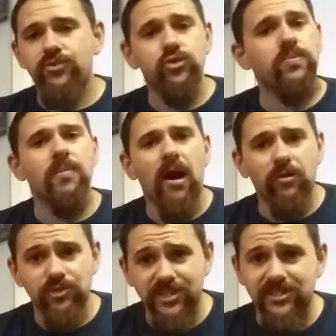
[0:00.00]
Super
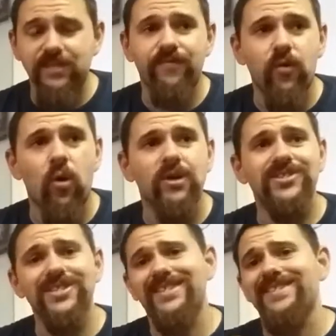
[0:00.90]
Mario
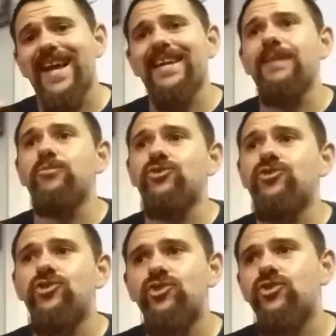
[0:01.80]
64, just because that game
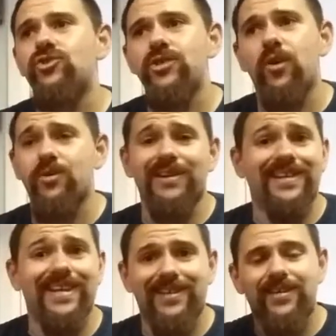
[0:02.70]
was, you
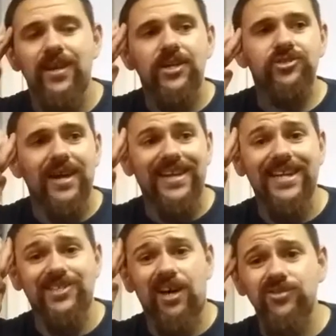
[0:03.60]
had to try to
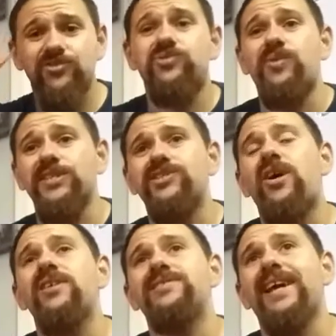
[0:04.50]
catch 120
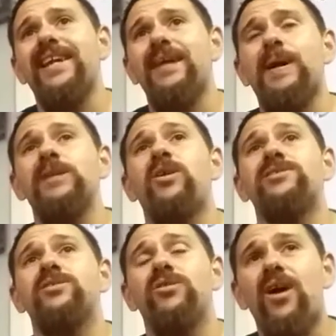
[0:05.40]
stars. That game, I
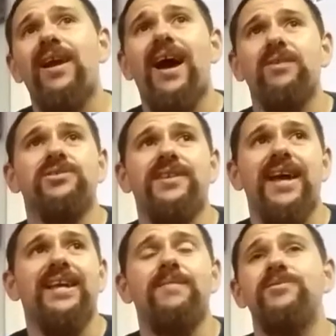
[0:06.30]
logged a lot of hours on
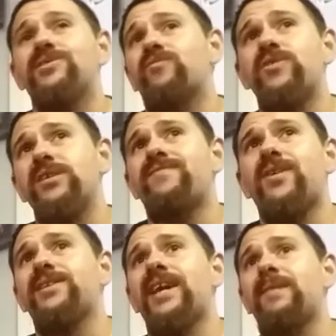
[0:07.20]
that game. It was a really
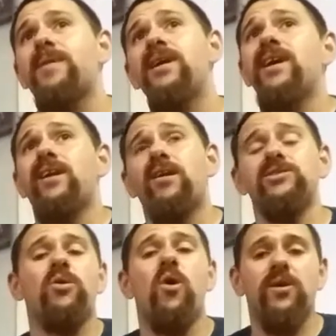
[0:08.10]
fun game. And
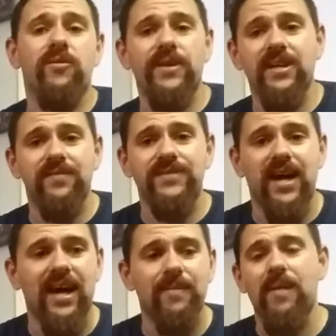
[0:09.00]
also Ocarina of
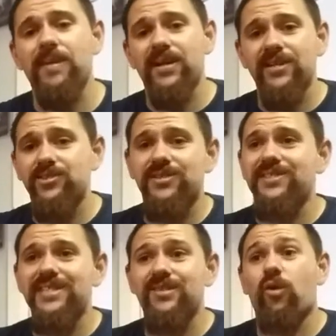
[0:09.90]
Time. I mean, as you can
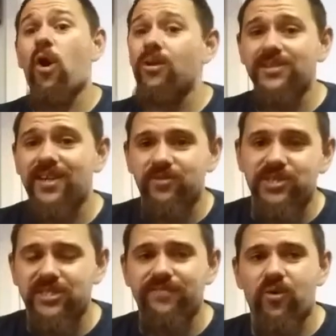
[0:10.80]
see, they're all Nintendo
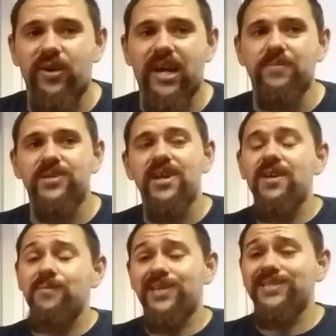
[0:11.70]
64 games
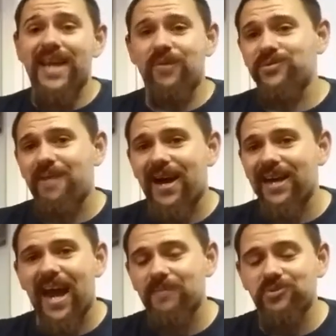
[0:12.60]
because that was
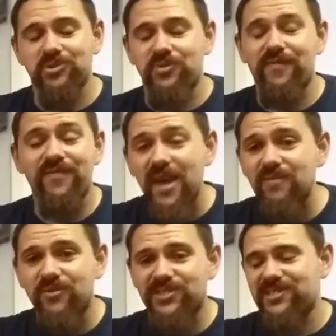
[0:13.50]
my absolute
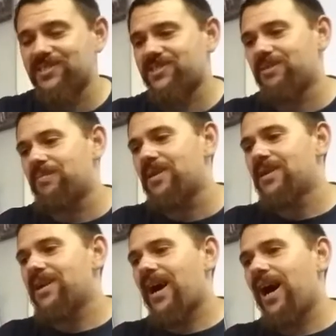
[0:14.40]
favorite system.
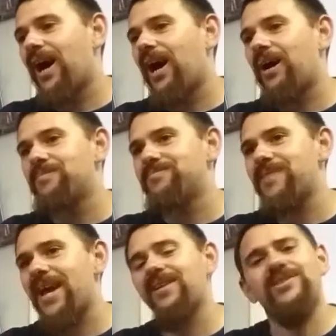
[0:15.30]

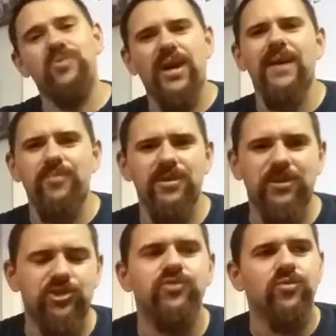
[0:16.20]
And it's what I pretty
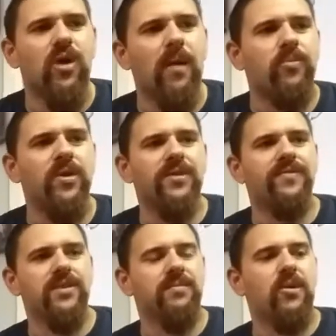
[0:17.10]
much grew up with
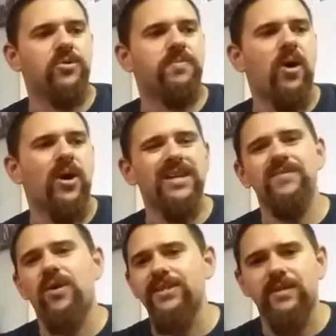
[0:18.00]
for the most part,
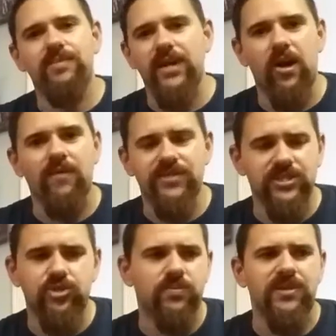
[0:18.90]
even though I did play,
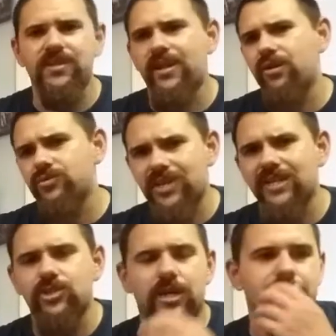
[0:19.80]
obviously, Super Nintendo,
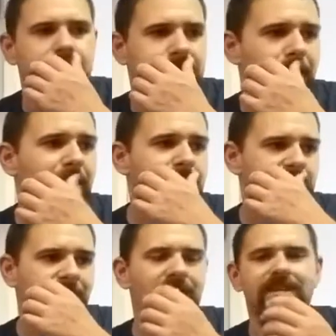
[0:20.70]
Sega Genesis,
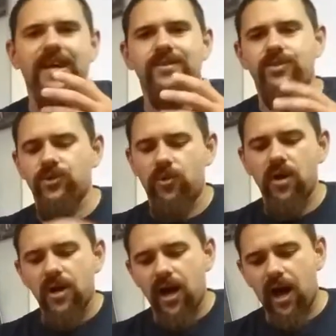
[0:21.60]
stuff like that, too.
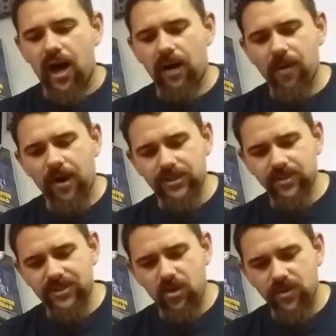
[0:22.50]
All right,
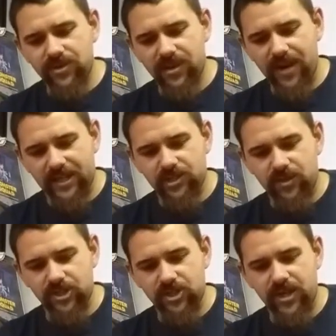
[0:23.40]
so let's go into the next
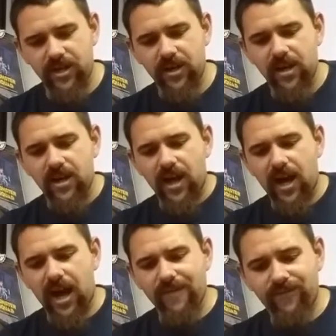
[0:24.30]
question here.
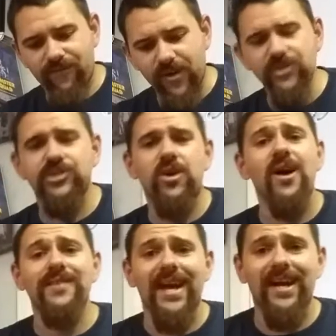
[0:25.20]
First
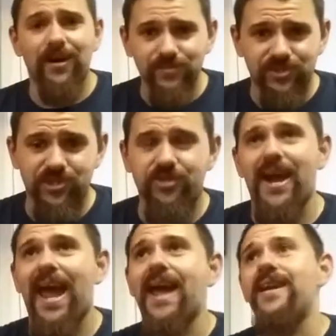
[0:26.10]
song that comes to your
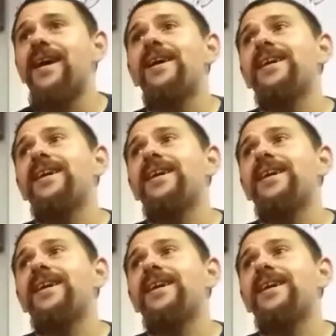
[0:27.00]
head.